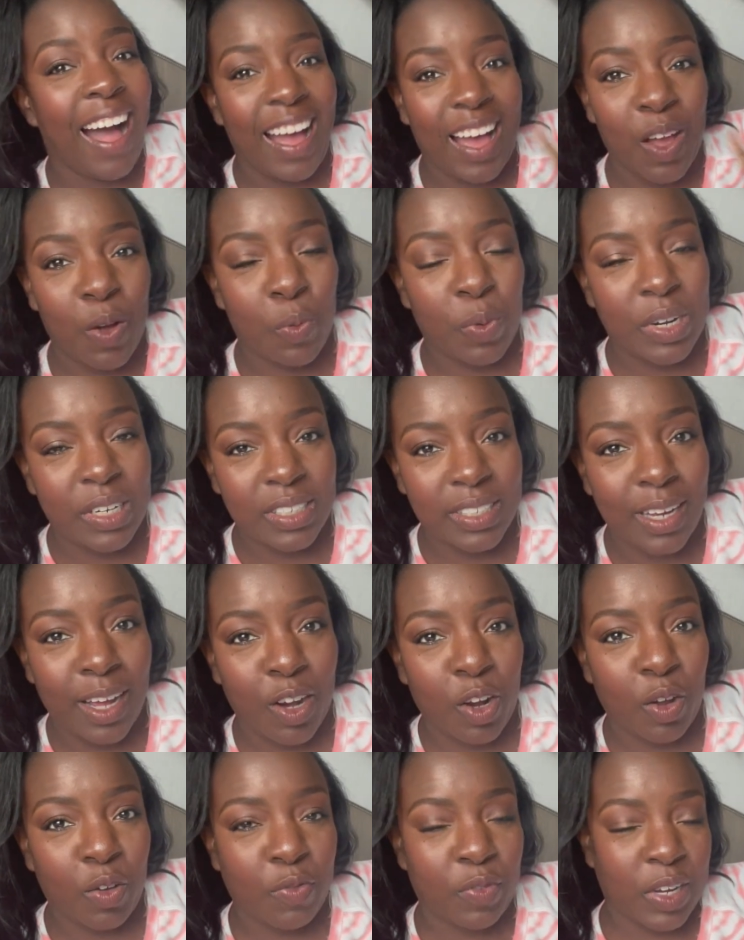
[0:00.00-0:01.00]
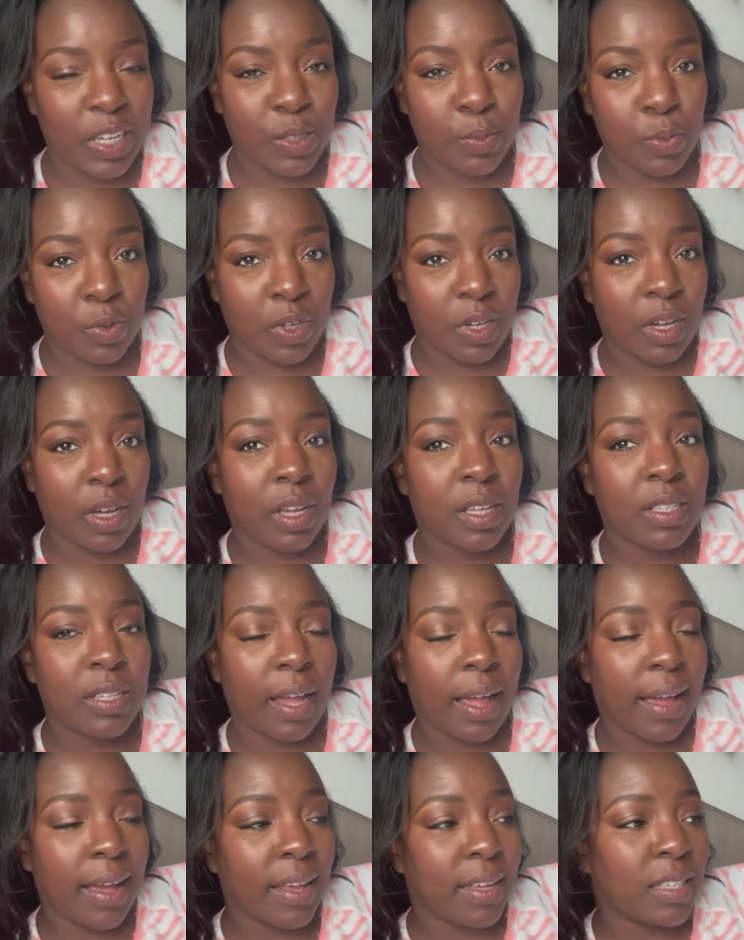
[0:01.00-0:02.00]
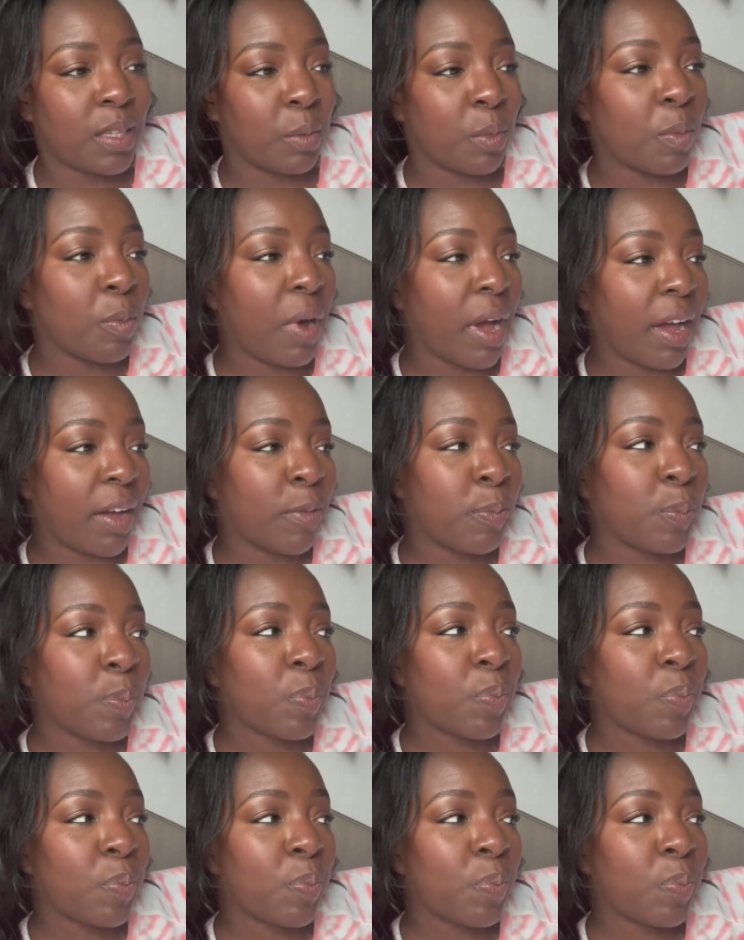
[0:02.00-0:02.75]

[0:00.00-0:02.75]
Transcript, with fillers: I had reached out on Facebook to ask some of my